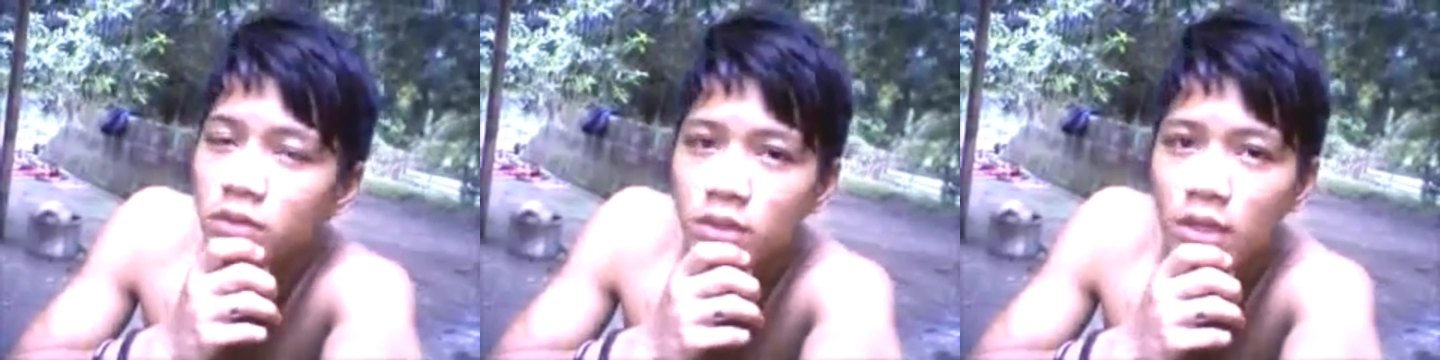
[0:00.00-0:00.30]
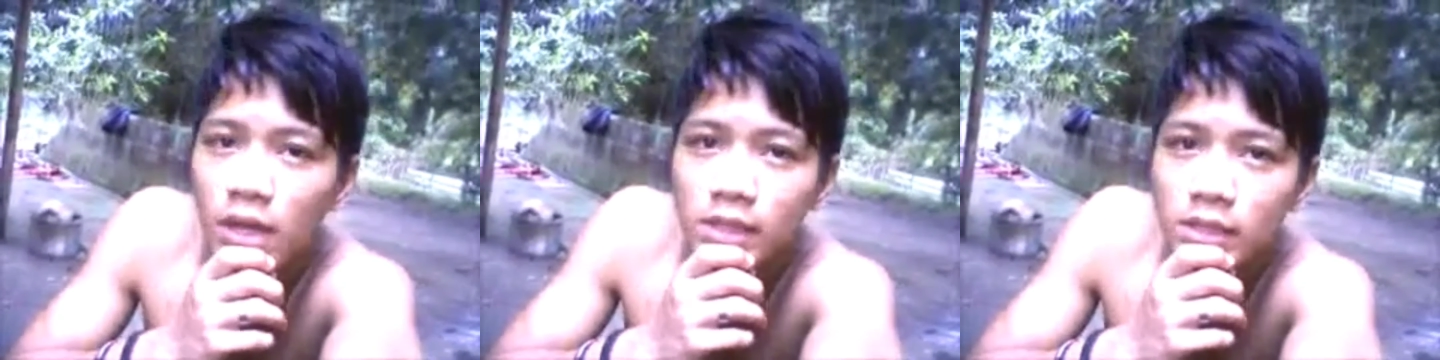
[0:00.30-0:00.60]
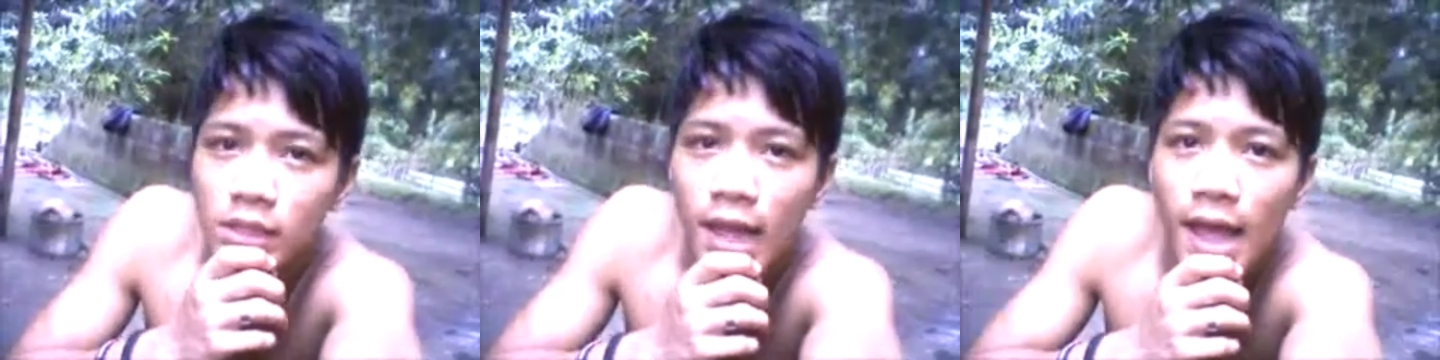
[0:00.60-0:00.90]
Just
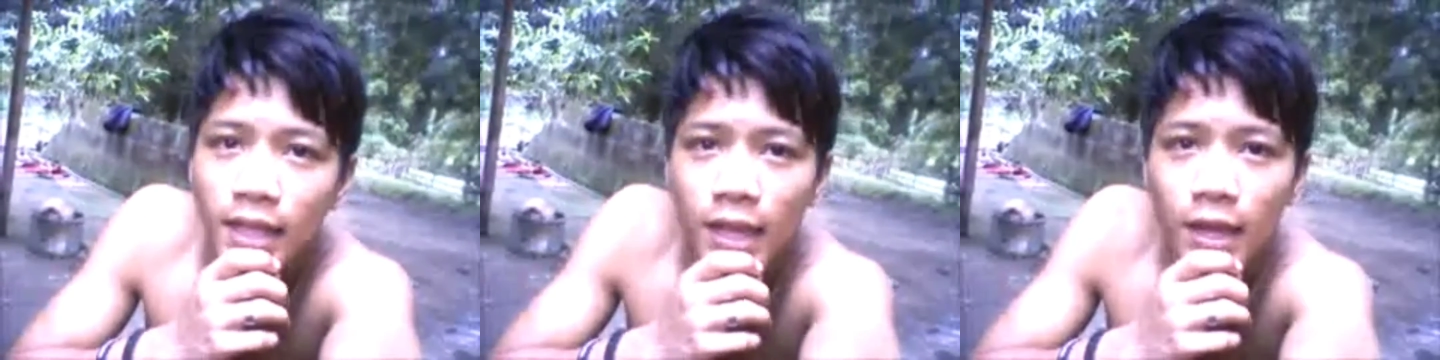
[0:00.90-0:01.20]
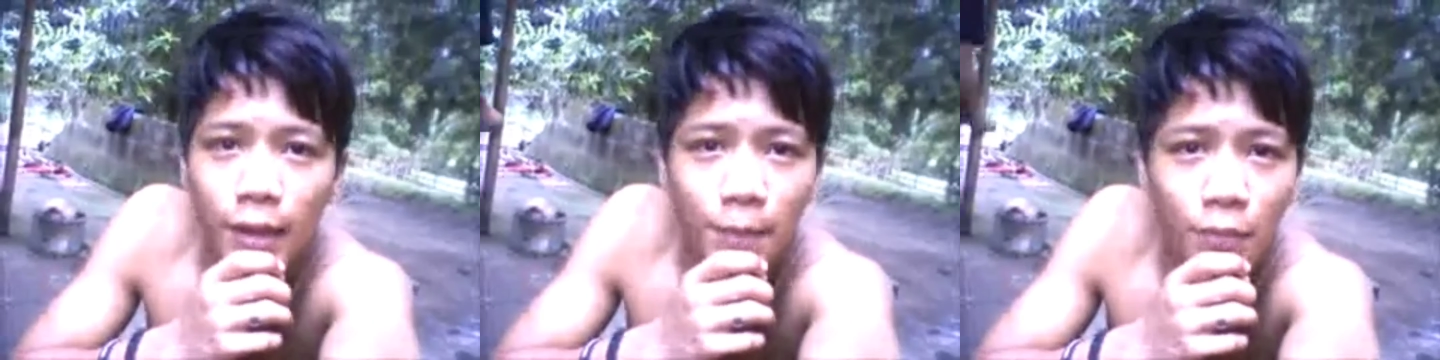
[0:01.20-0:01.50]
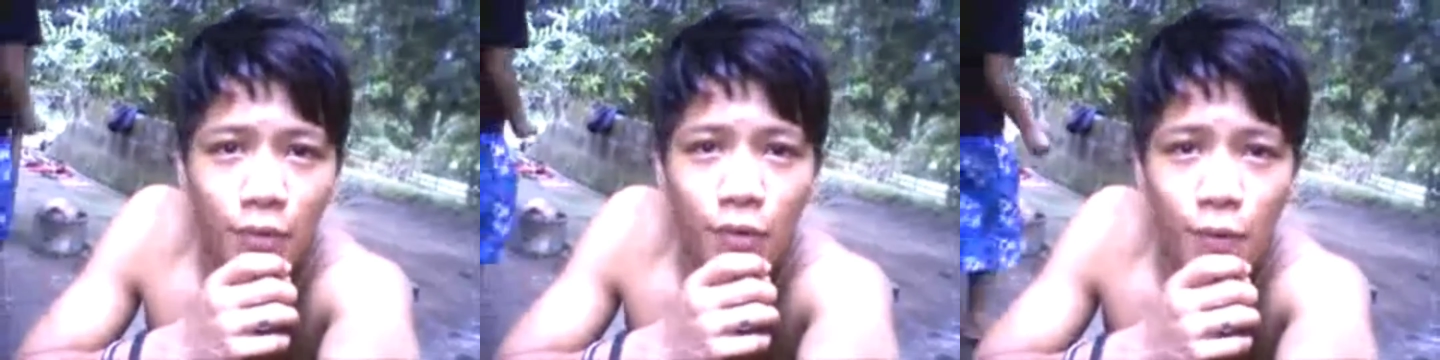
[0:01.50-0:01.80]
like the
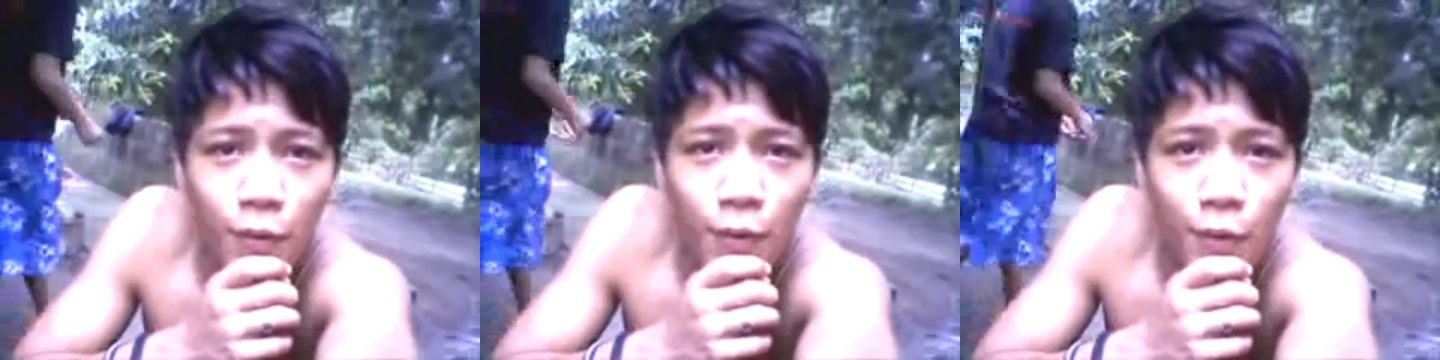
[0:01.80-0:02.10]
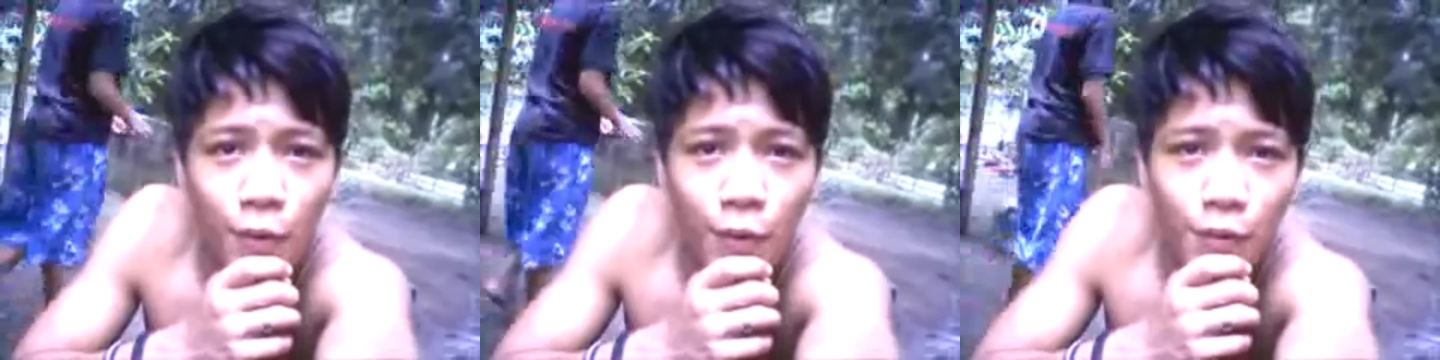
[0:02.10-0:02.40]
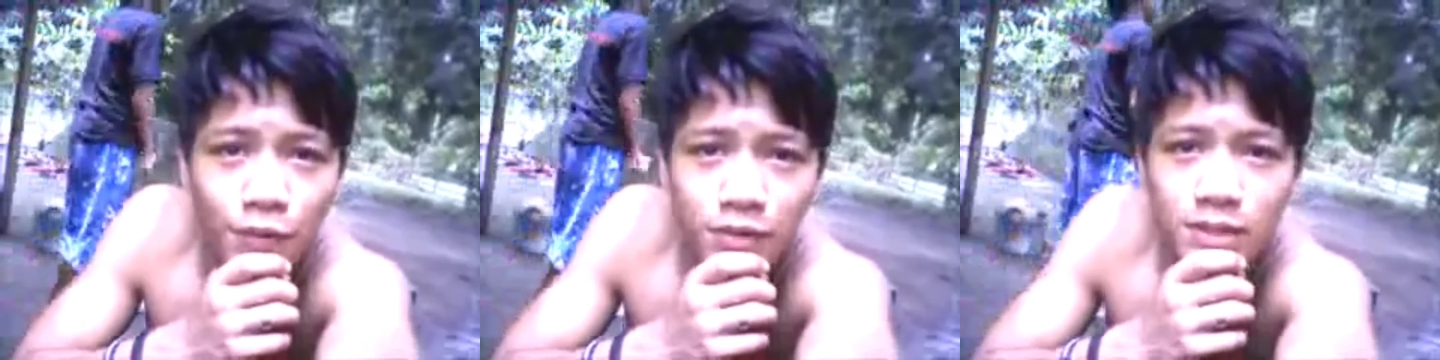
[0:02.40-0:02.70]

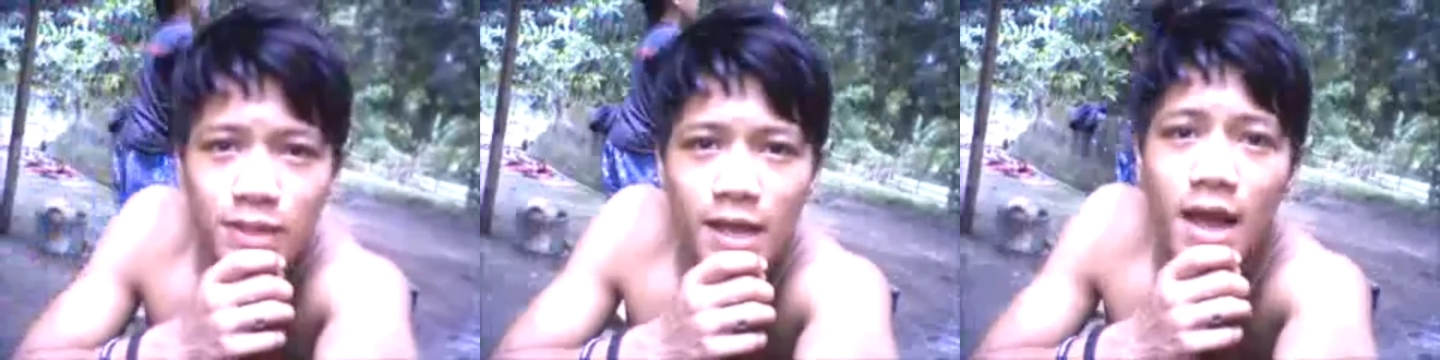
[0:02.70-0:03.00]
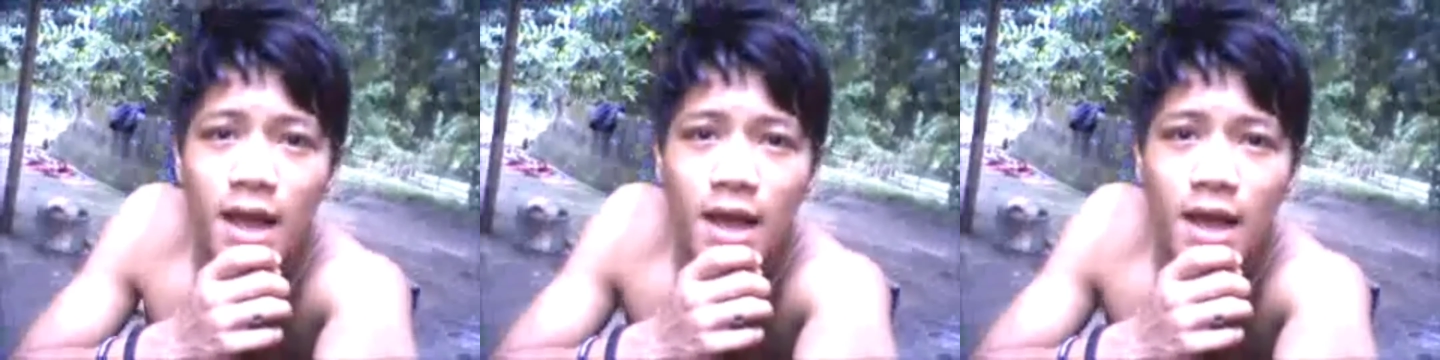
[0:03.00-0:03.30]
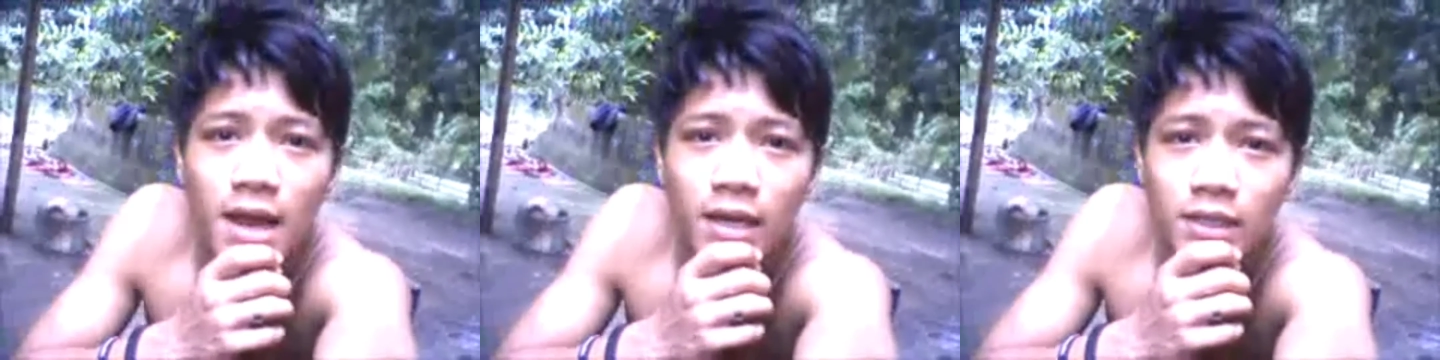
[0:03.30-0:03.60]
moon
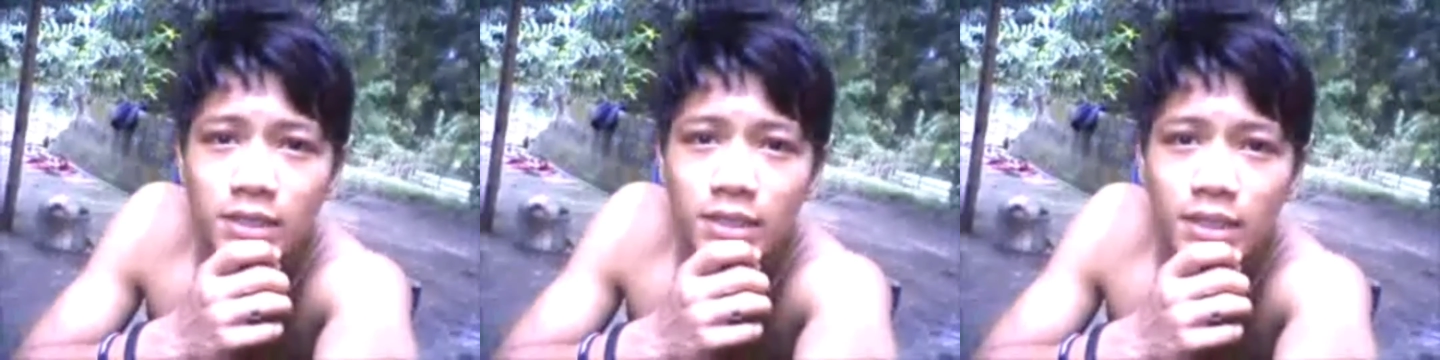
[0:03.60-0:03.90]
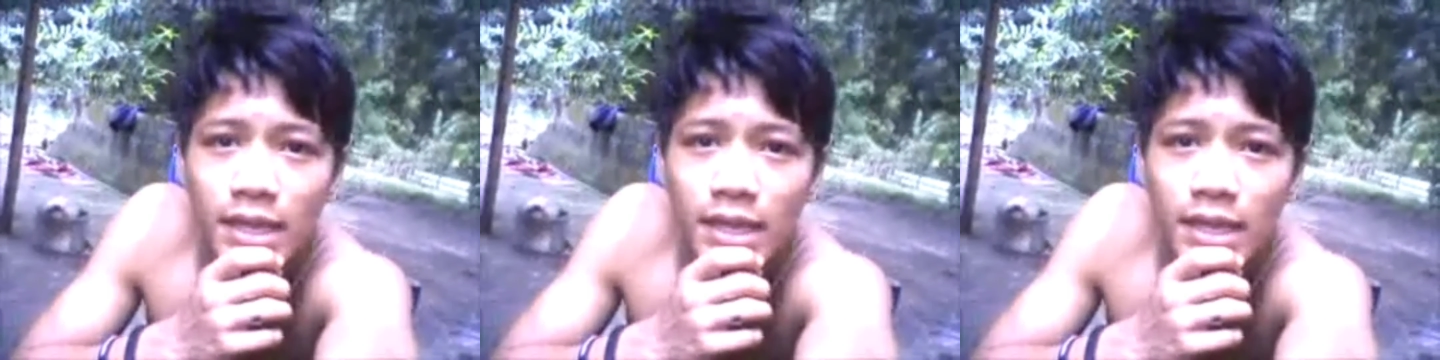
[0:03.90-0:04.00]
stars.